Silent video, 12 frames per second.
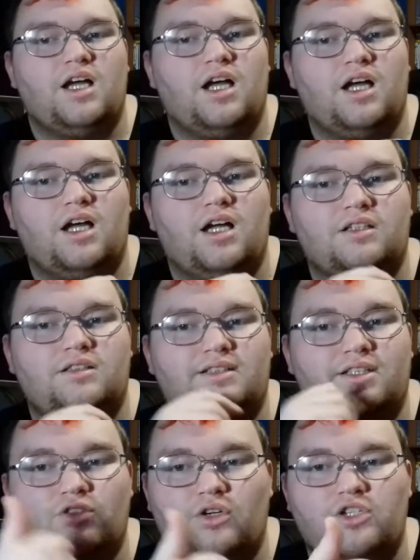
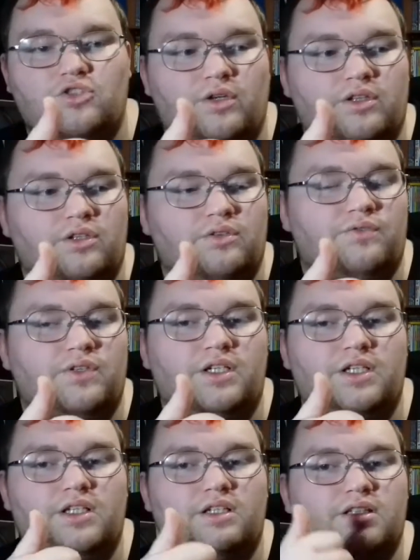Did not enjoy
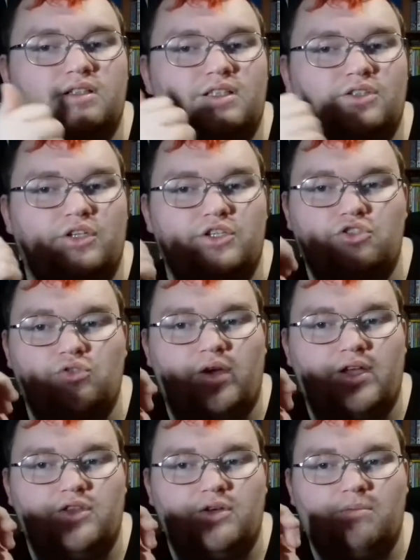Luthor. Did not
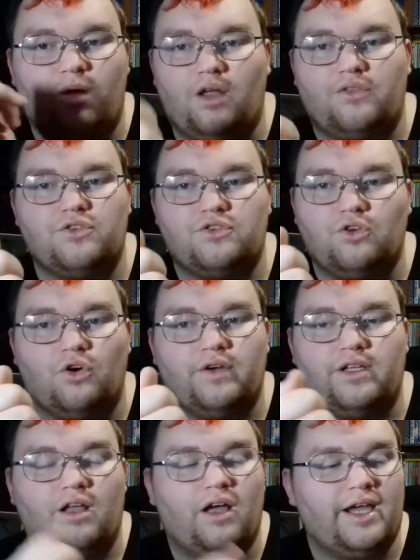enjoy the Martha
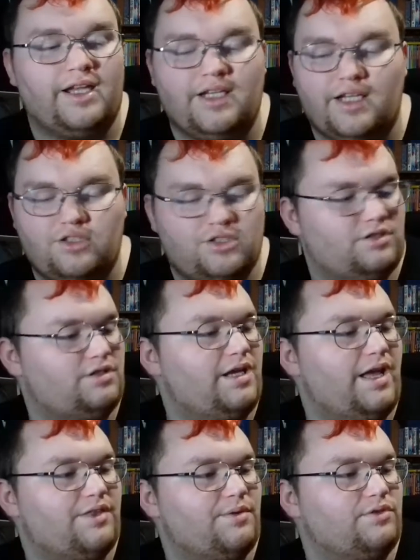storyline.
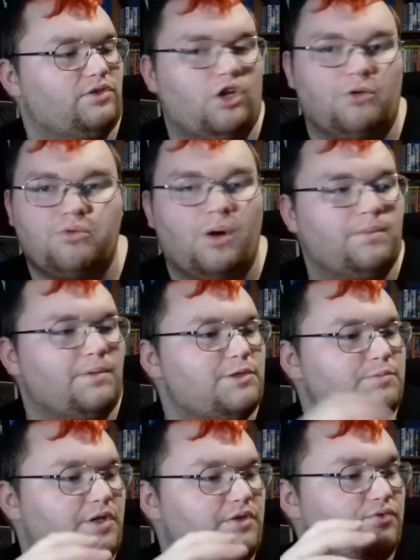There was a lot of
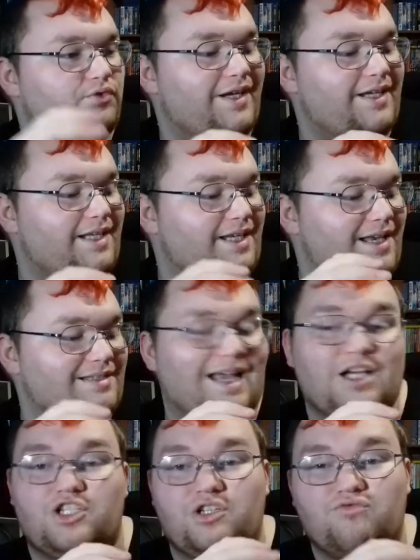problems, but the 3D is
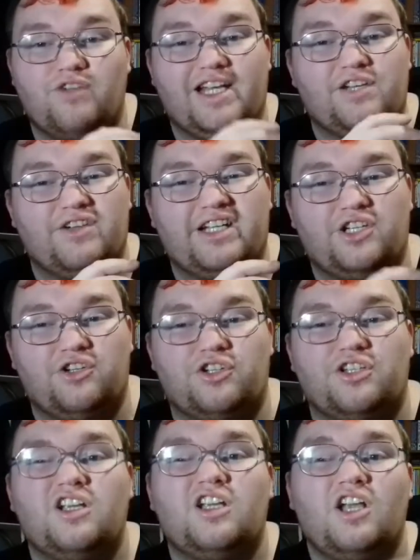actually really, really
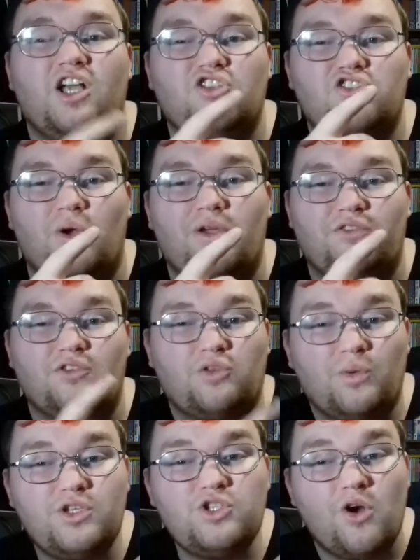good. So if you
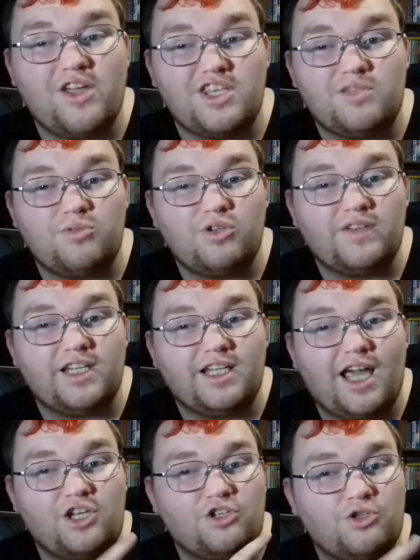do enjoy this
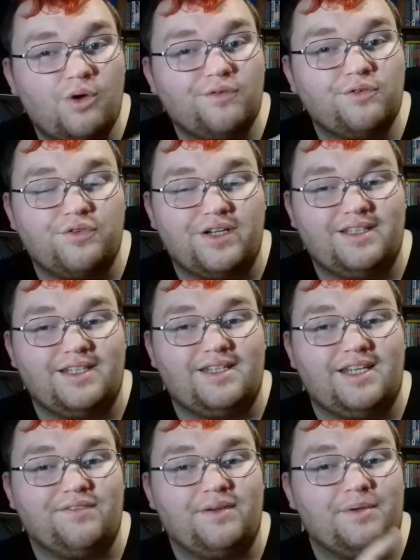movie and you do have a 3D
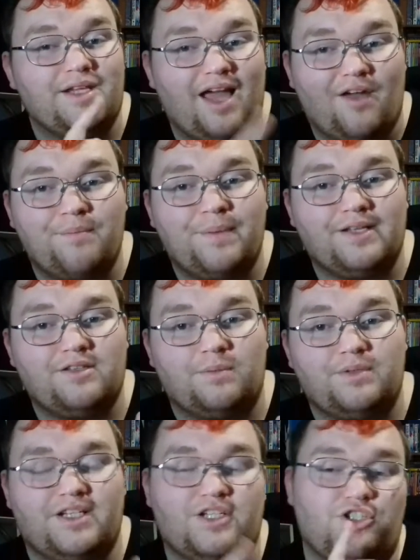TV, but you haven't picked it
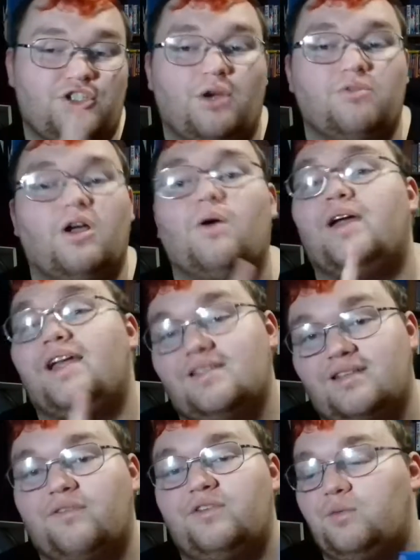up yet because you don't know, it
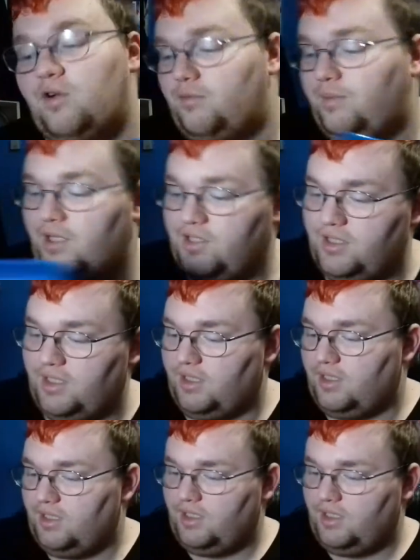is definitely worth purchasing.